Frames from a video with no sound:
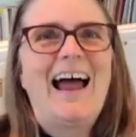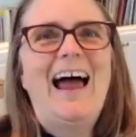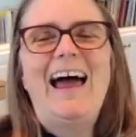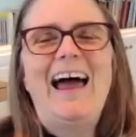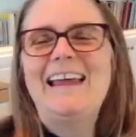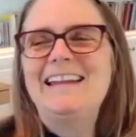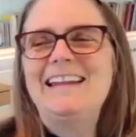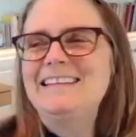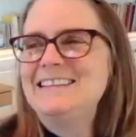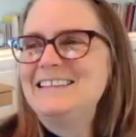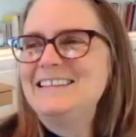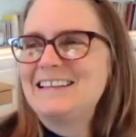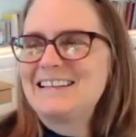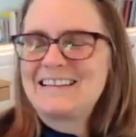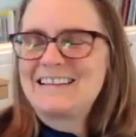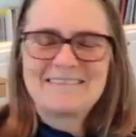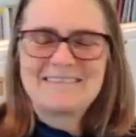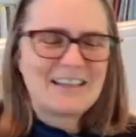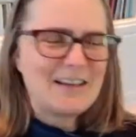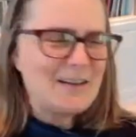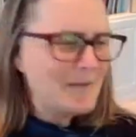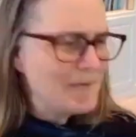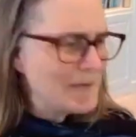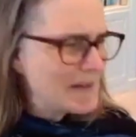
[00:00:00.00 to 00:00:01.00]
and
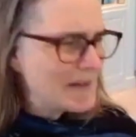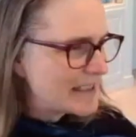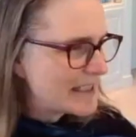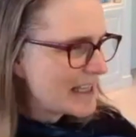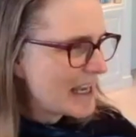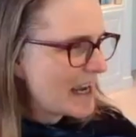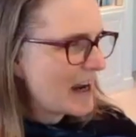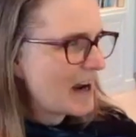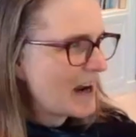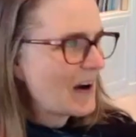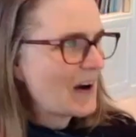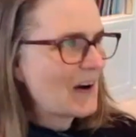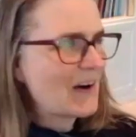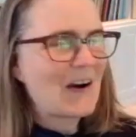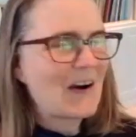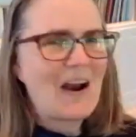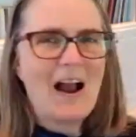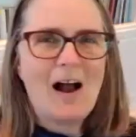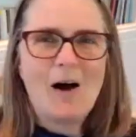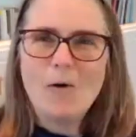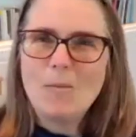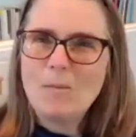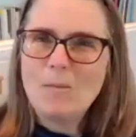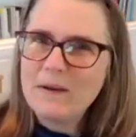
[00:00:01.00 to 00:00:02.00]
because he was
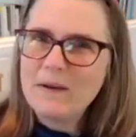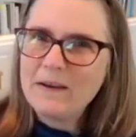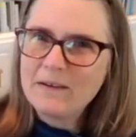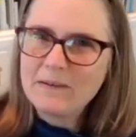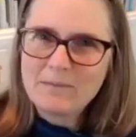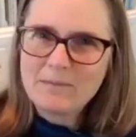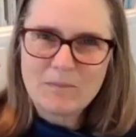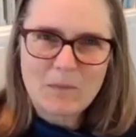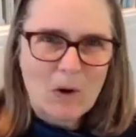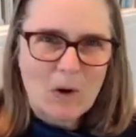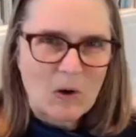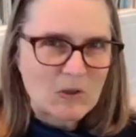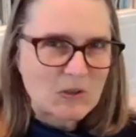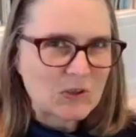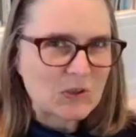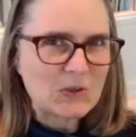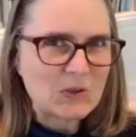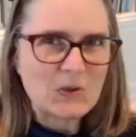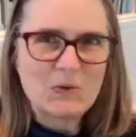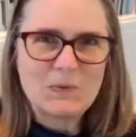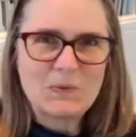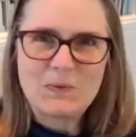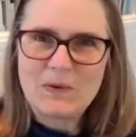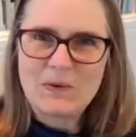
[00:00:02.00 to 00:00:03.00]
there helping
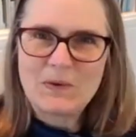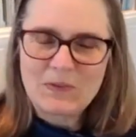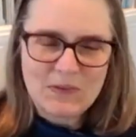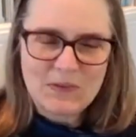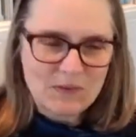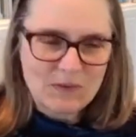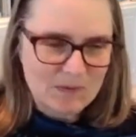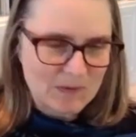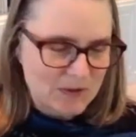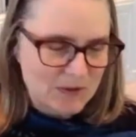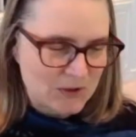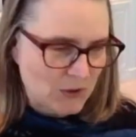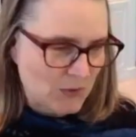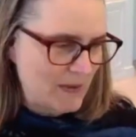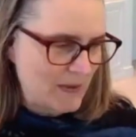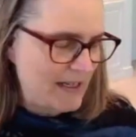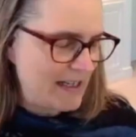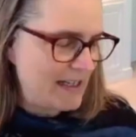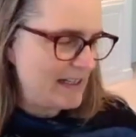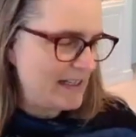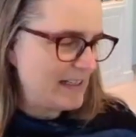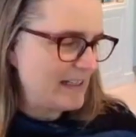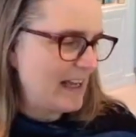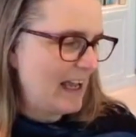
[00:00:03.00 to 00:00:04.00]
Marshall with the
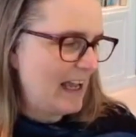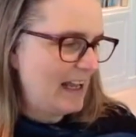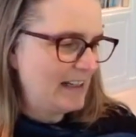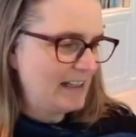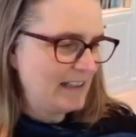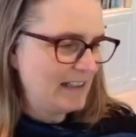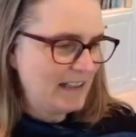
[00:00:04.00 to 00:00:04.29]
retreat,